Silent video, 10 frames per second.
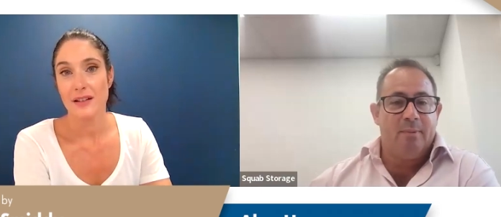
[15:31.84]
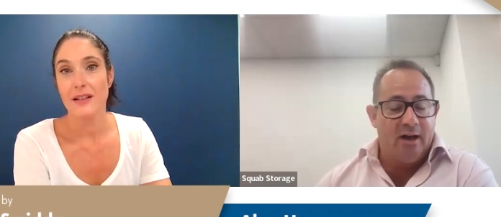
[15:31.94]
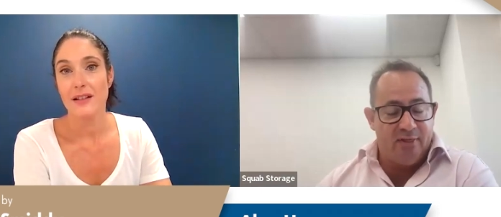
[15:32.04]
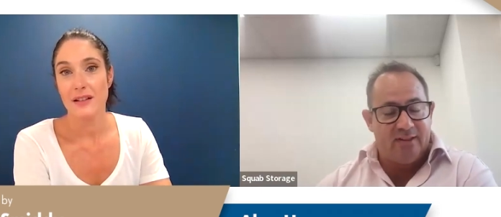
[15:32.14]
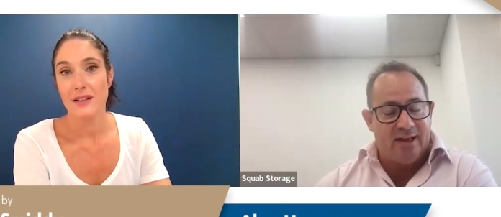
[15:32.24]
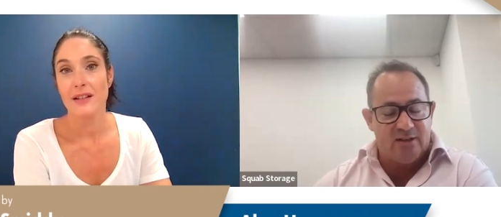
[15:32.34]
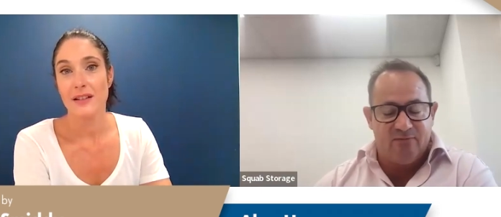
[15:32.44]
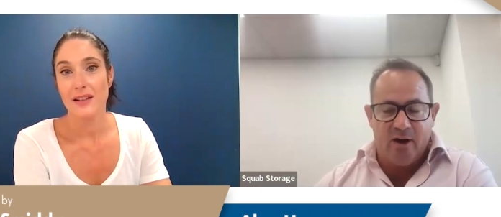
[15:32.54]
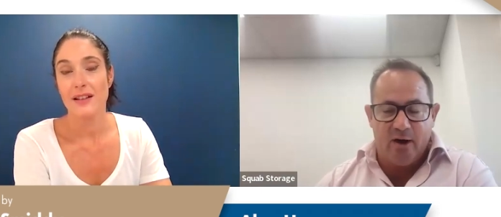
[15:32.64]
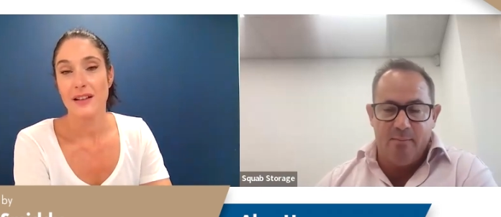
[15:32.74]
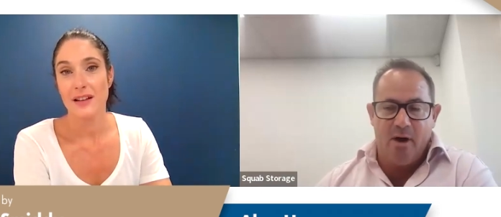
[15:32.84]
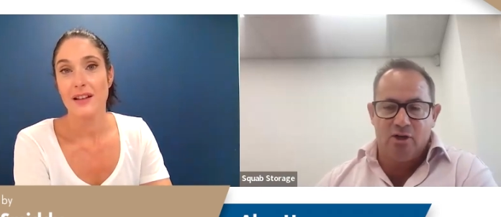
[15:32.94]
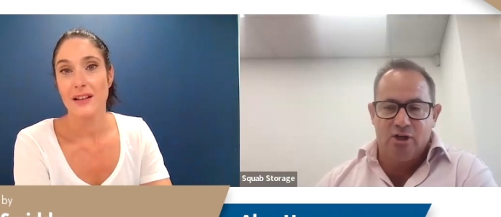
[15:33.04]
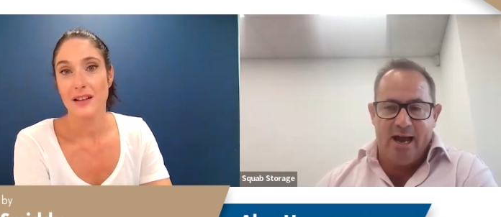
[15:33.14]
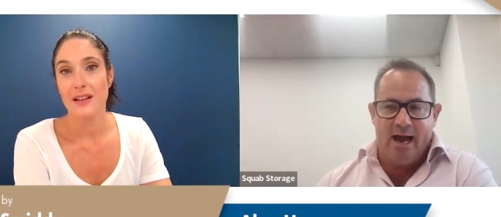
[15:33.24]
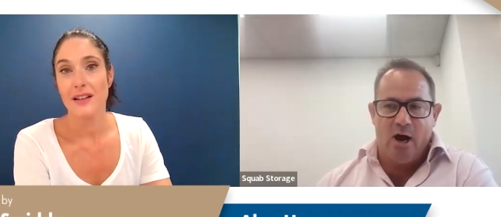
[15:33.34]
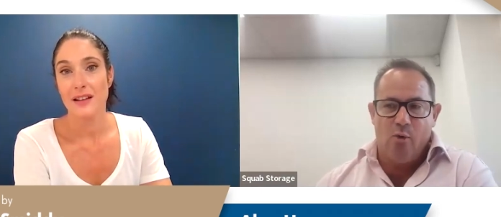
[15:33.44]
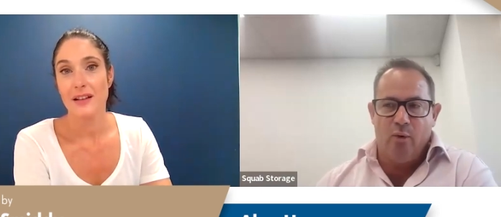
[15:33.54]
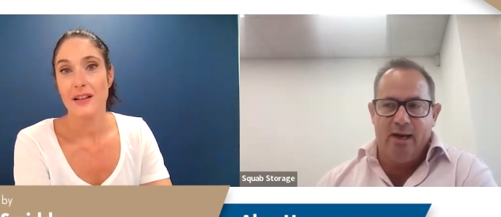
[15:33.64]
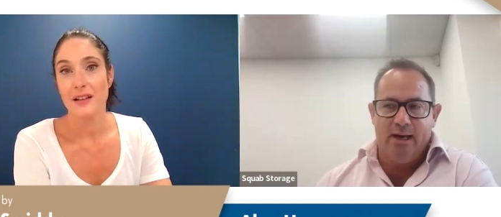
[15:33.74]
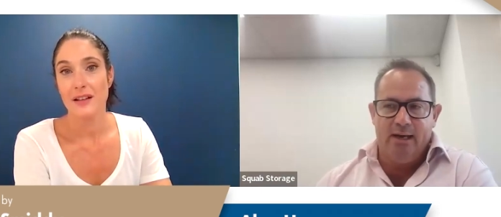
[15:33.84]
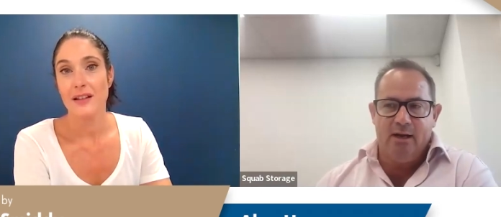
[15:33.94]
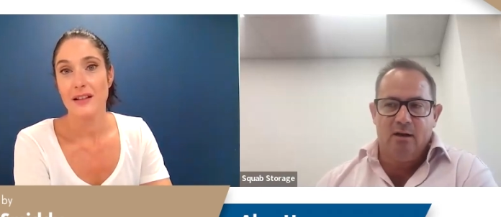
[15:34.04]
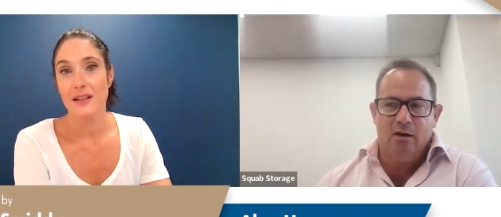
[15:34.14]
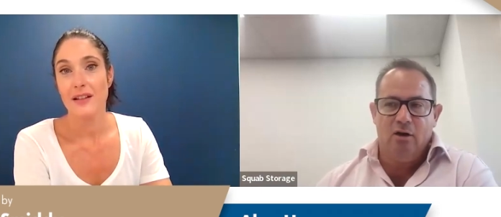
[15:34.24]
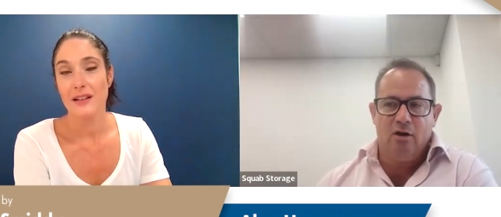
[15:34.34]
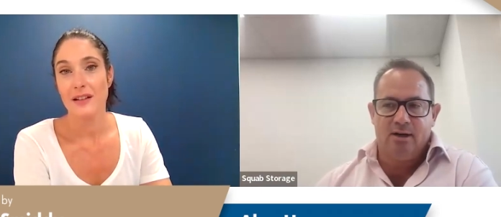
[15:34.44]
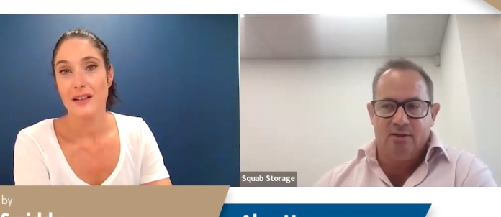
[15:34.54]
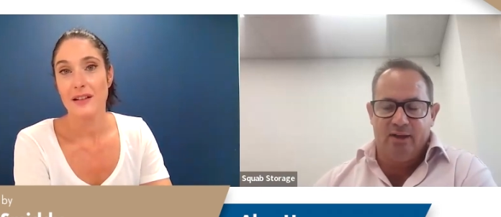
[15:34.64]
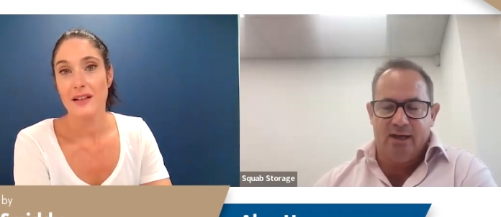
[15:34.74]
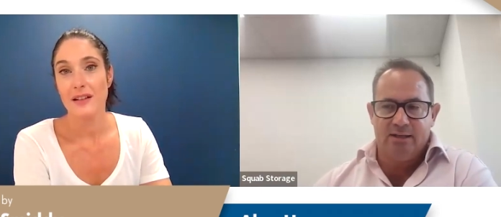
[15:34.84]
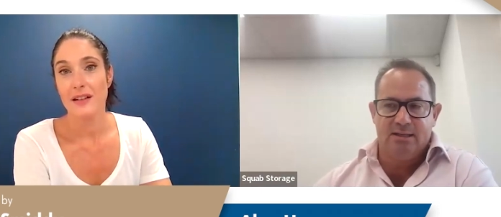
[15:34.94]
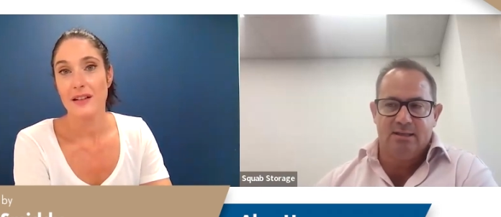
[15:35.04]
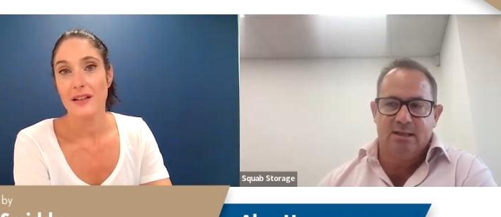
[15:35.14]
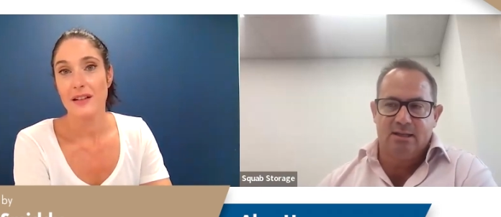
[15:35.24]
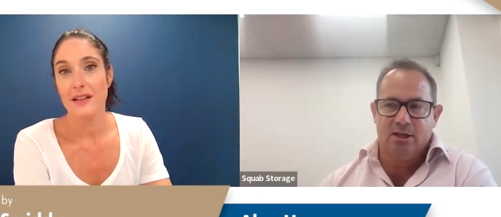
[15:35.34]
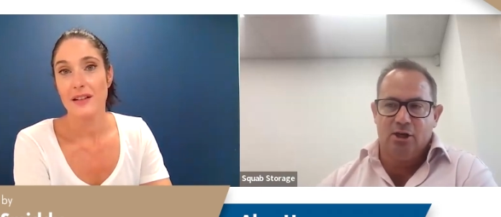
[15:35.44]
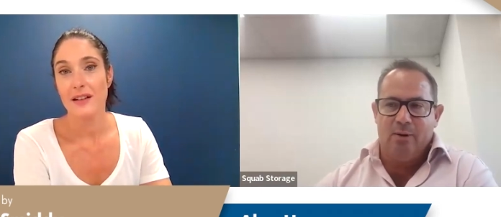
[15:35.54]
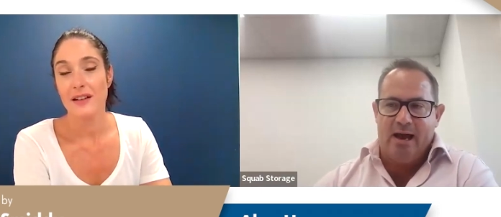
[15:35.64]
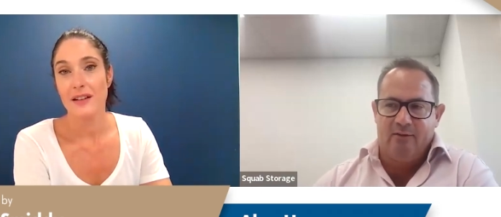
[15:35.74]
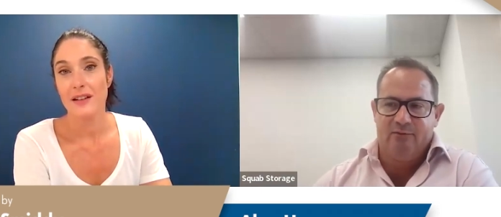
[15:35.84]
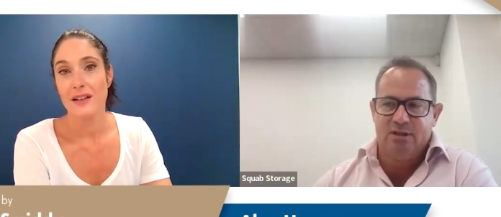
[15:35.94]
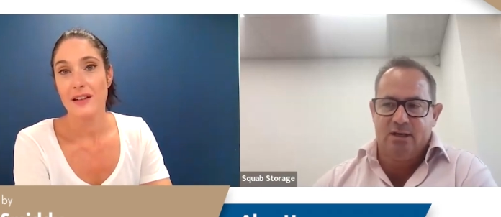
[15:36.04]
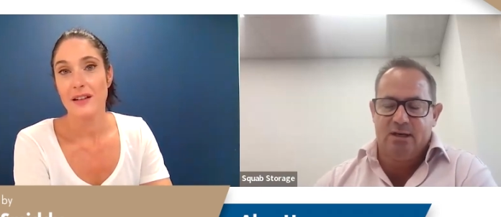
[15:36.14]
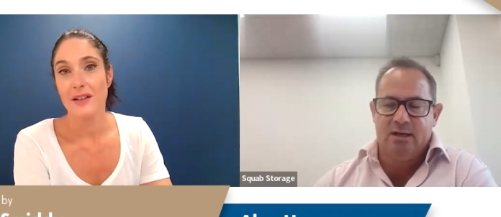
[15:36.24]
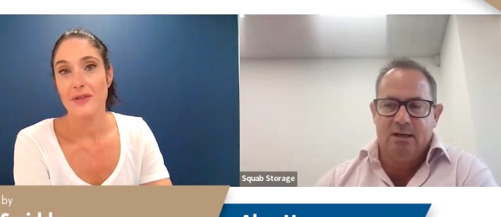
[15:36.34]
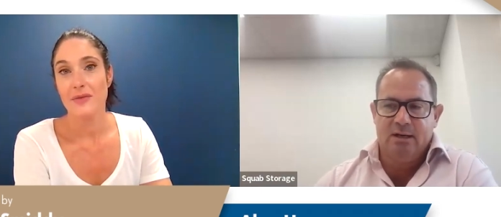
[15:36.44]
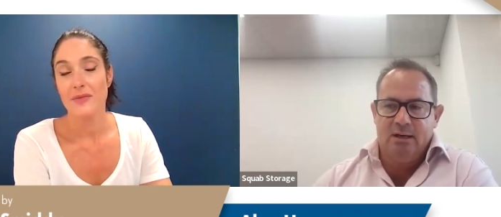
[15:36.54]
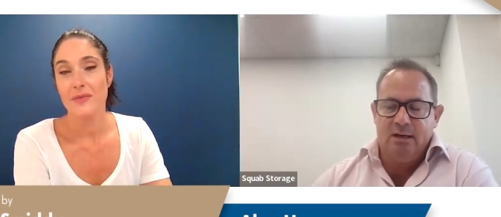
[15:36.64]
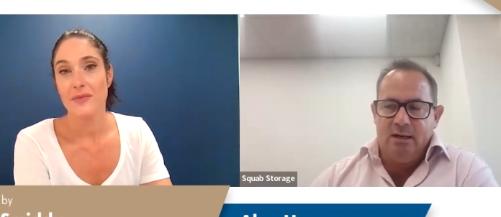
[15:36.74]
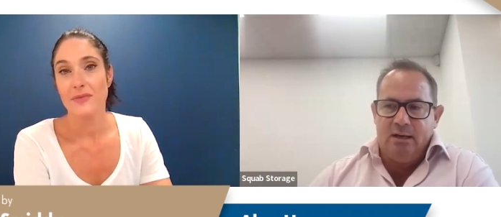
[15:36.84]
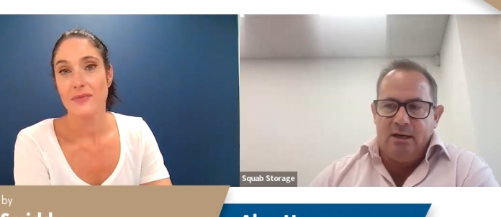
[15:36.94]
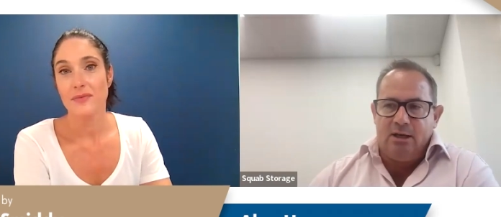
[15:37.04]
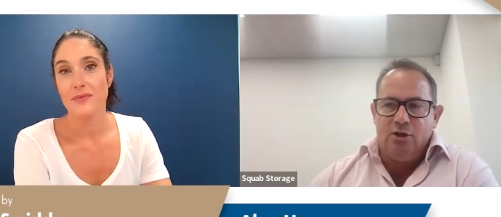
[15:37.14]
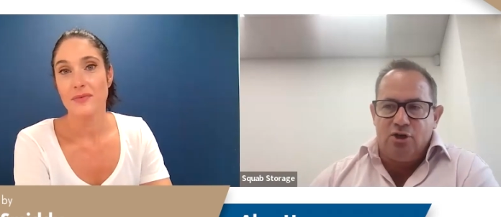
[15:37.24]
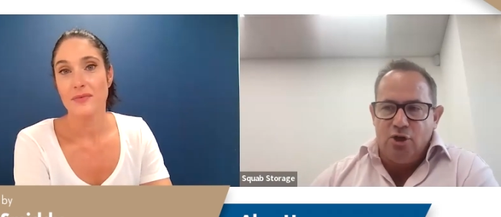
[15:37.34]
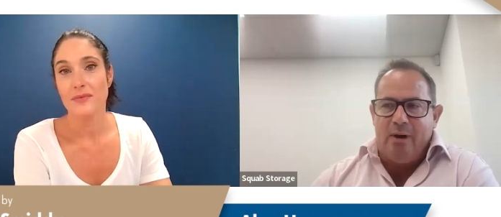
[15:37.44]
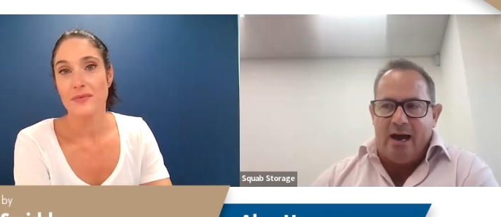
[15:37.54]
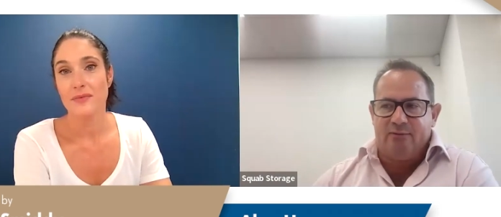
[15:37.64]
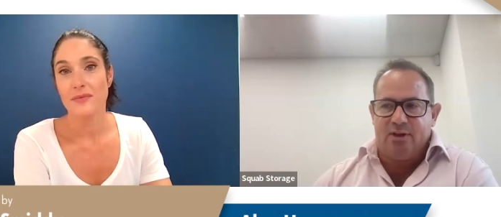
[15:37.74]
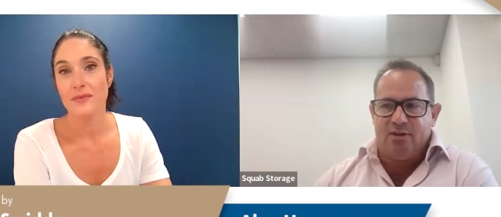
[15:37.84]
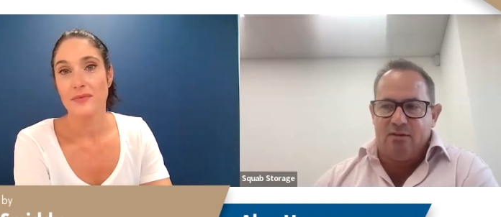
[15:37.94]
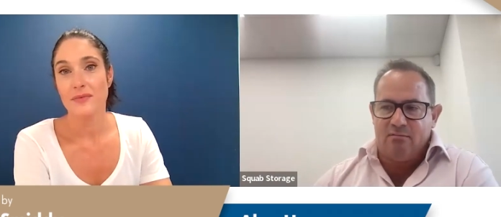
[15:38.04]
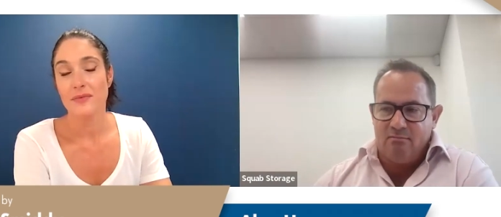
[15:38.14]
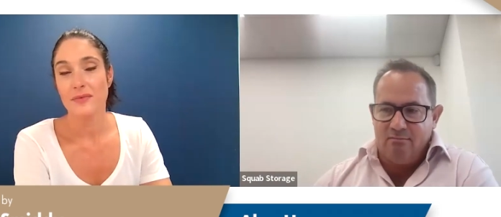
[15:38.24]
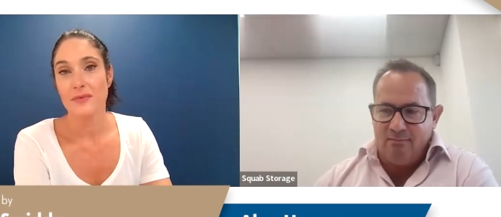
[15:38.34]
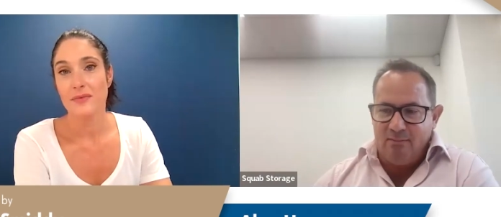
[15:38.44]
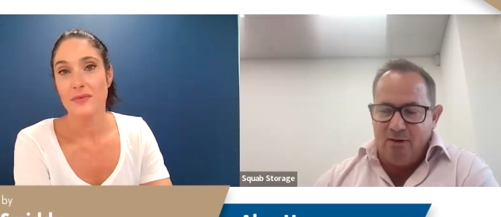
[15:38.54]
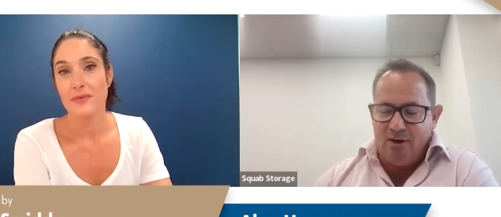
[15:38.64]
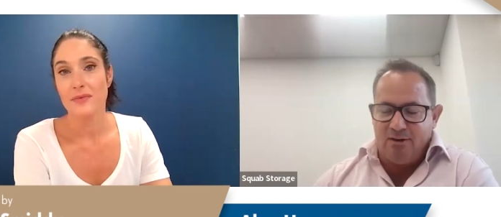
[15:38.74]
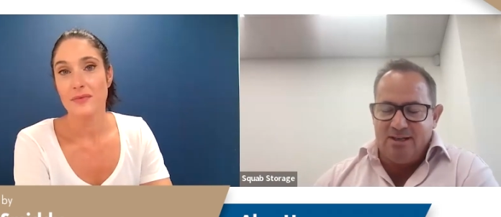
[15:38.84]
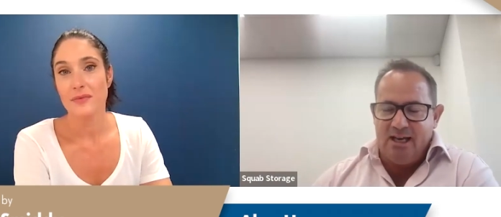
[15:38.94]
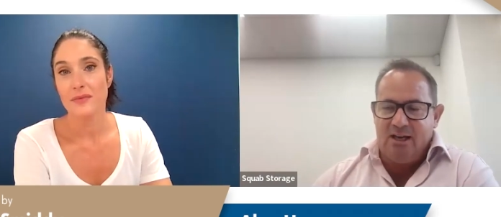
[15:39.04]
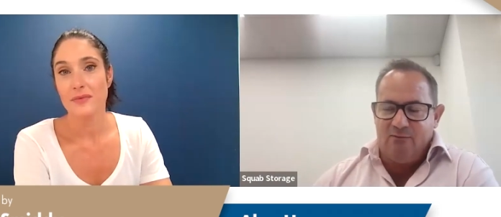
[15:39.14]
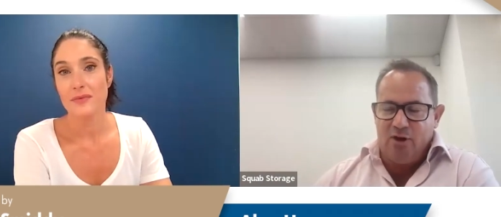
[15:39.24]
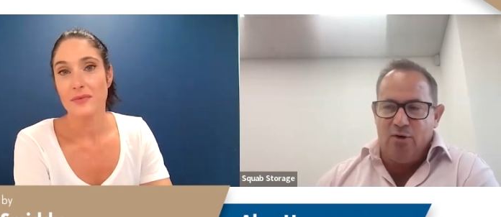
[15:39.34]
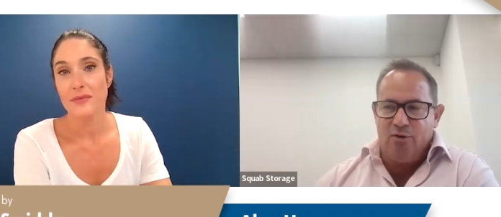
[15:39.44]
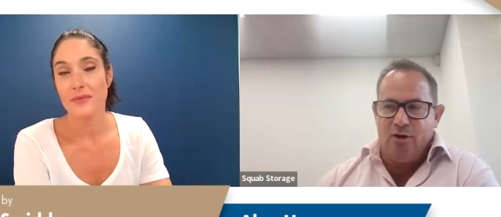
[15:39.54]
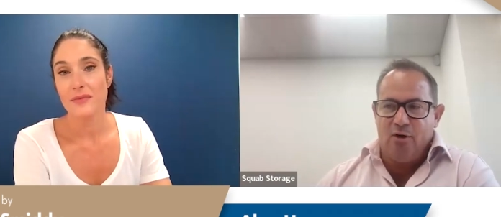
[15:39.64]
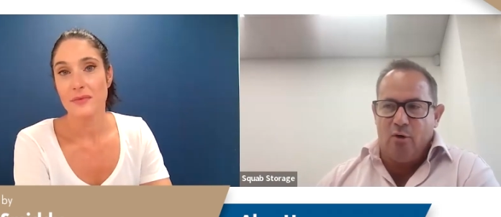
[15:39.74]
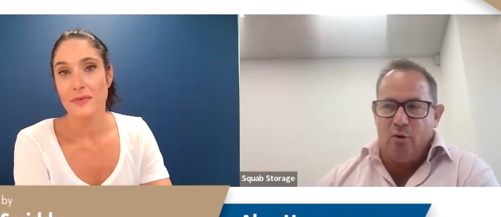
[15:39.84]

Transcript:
Speaker 1: it. And I think that's very much how we look at things is that you have to, you do have to, you know, take a view that